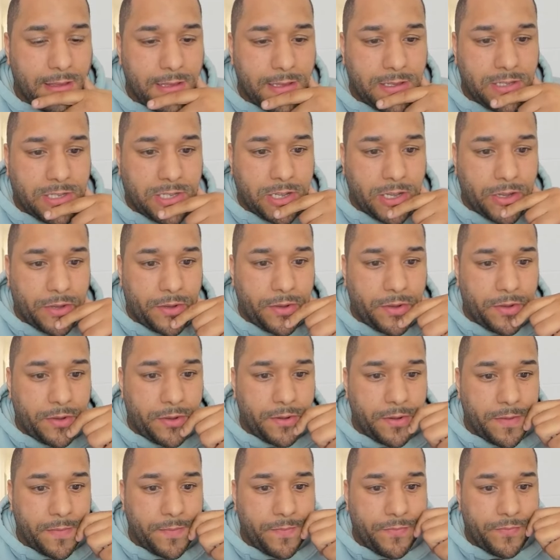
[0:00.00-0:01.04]

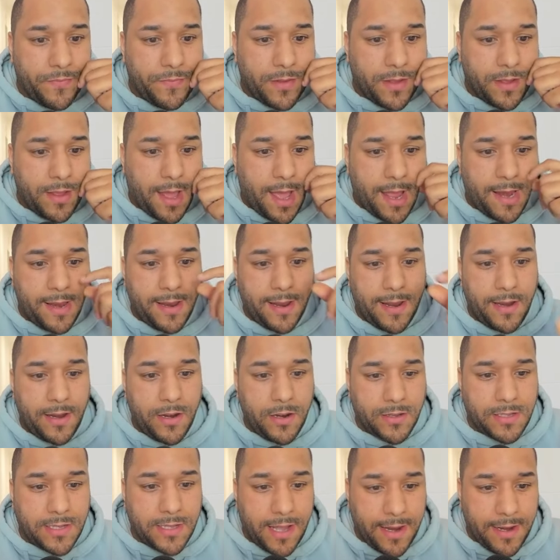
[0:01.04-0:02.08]
So, and, and it
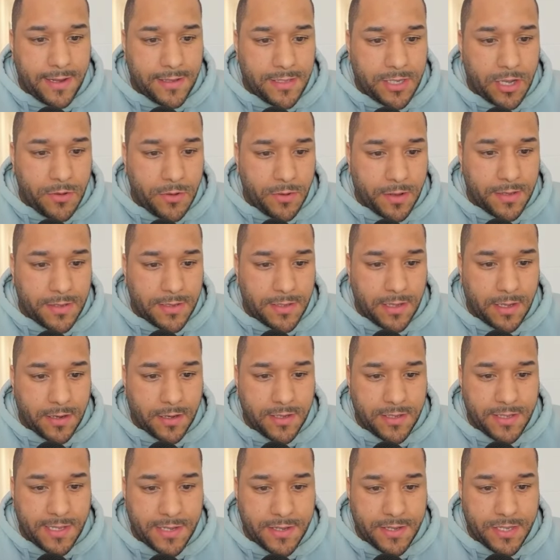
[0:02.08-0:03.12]
looks like the tokens, look,
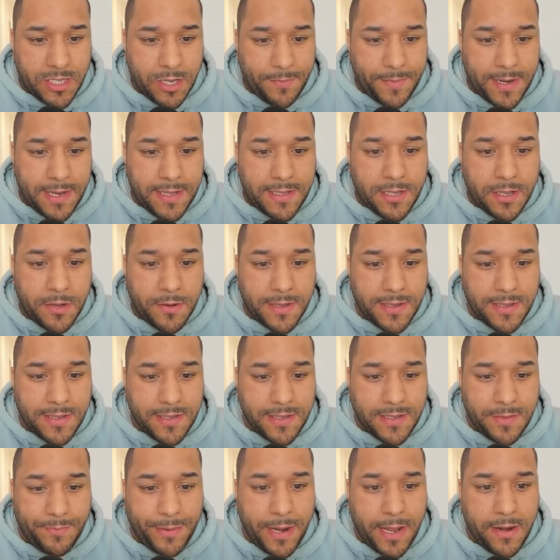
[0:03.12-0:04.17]
because there's so many tokens in
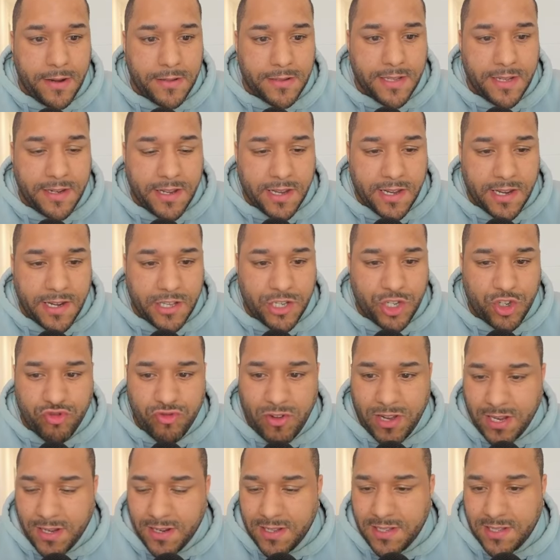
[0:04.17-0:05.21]
supply, looks like they're going to
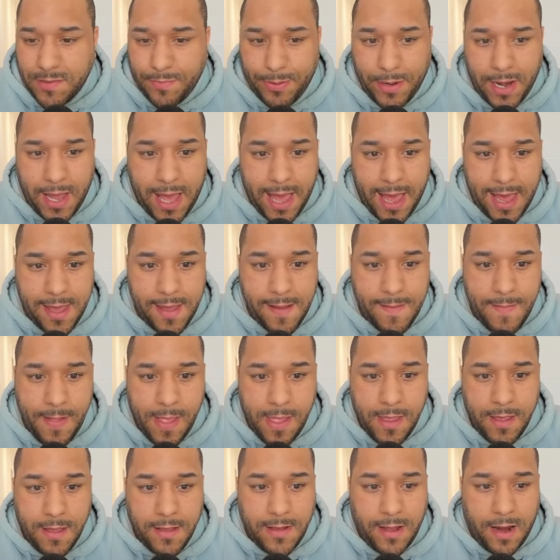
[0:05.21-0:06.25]
shrink the supply.
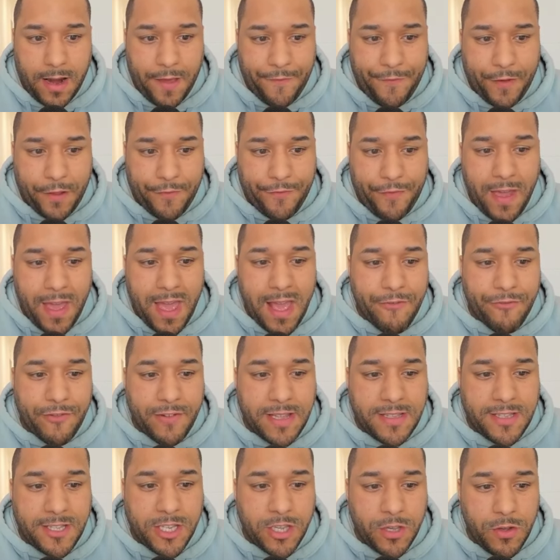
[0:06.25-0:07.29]
And I think for
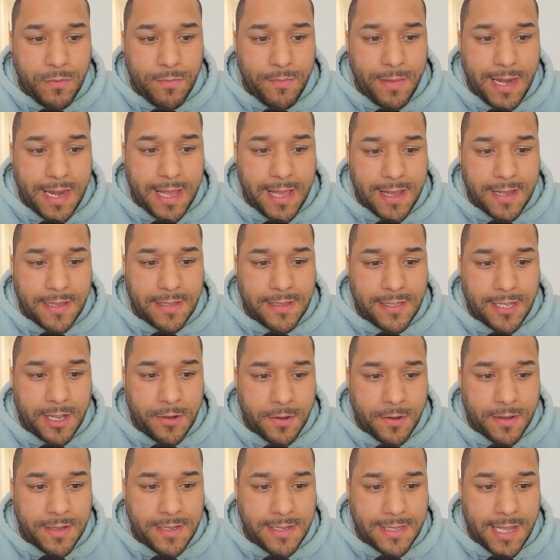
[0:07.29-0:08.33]
every 2 million
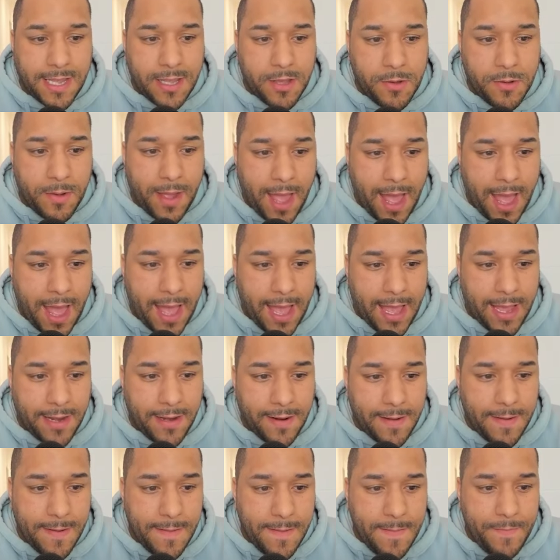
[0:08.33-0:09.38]
tokens that you
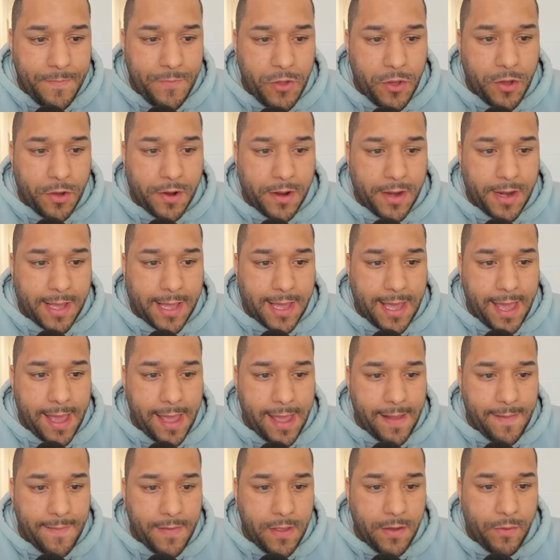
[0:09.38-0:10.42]
had, you're going to
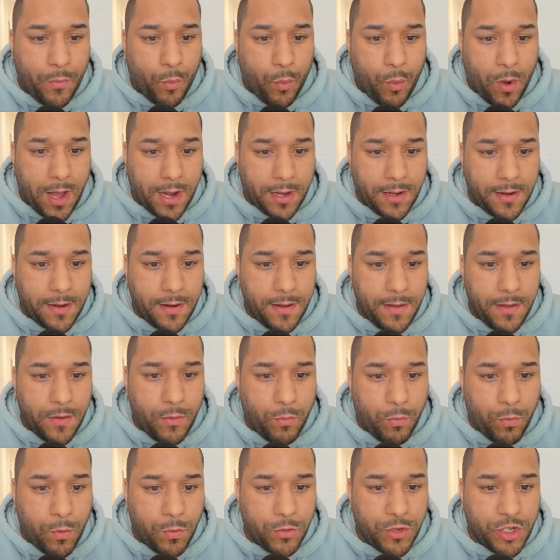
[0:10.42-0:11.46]
get one
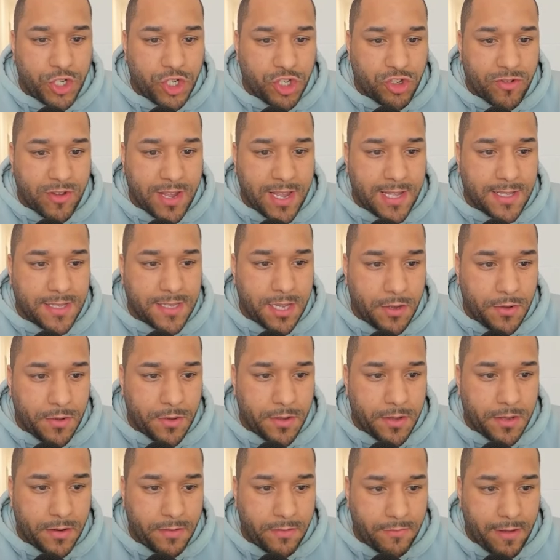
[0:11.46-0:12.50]
Wall Street
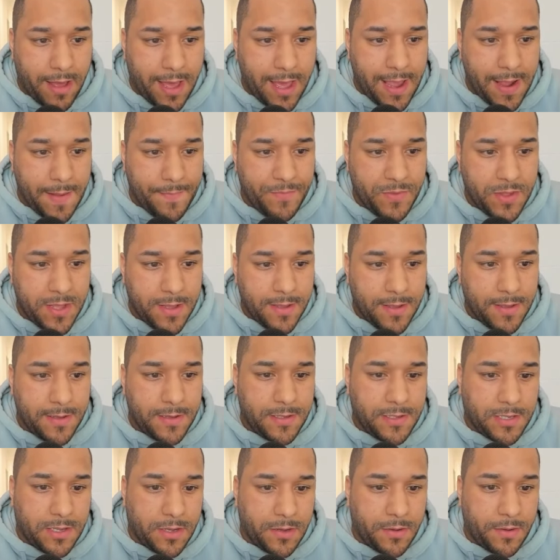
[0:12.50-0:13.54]
token, right?
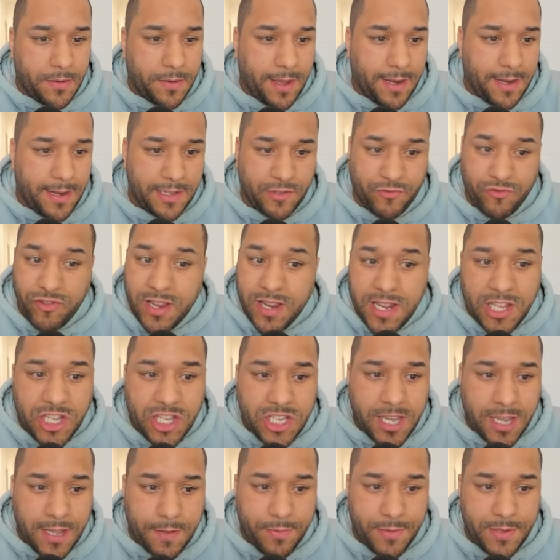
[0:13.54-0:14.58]
So, and it's really
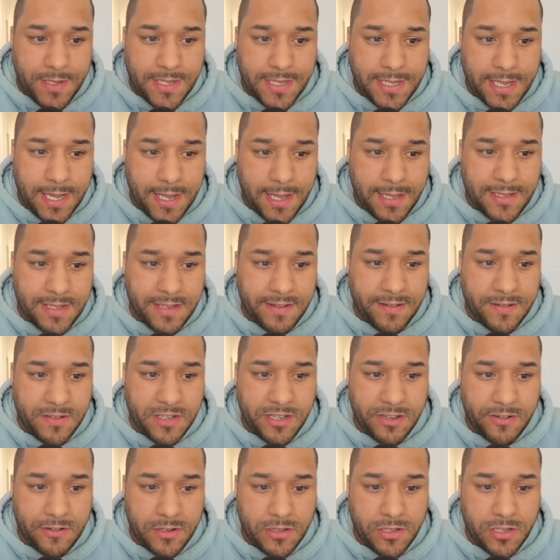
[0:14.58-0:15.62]
cheap, you see,
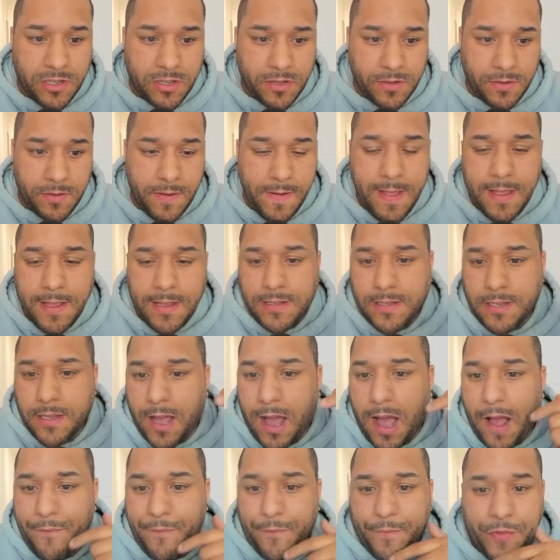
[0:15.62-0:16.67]
002. So
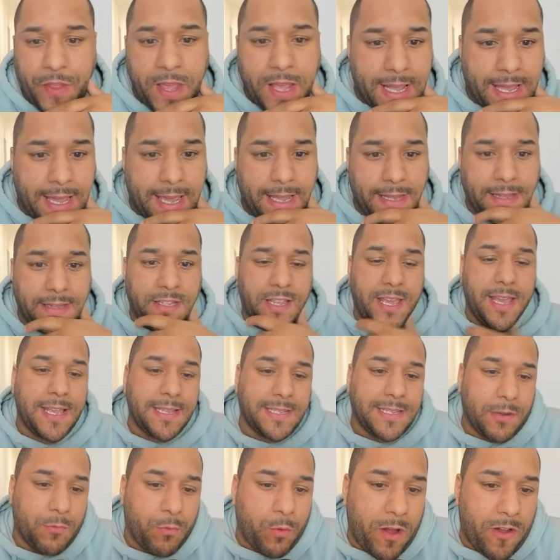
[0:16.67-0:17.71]
I'm thinking,
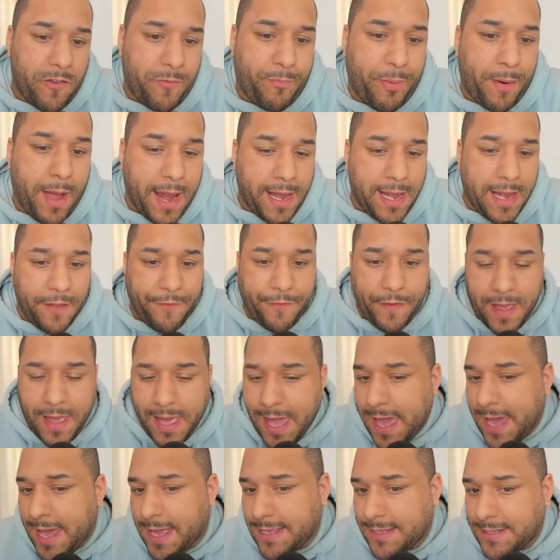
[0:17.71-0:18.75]
is it worth buying? And if it
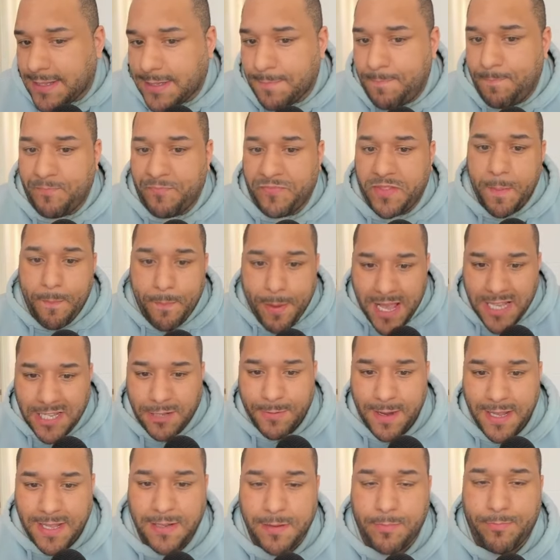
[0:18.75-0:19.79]
is, the best
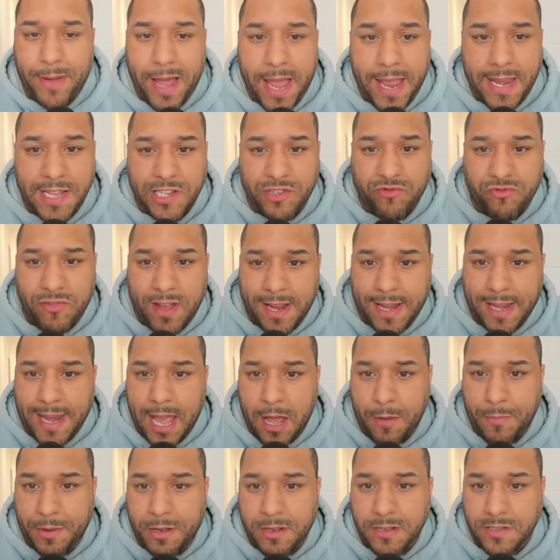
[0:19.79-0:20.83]
way to buy this right
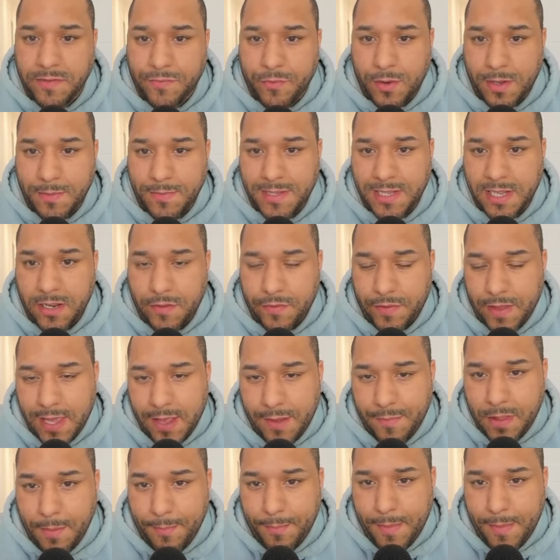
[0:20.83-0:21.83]
now, because of what I'm seeing over here with the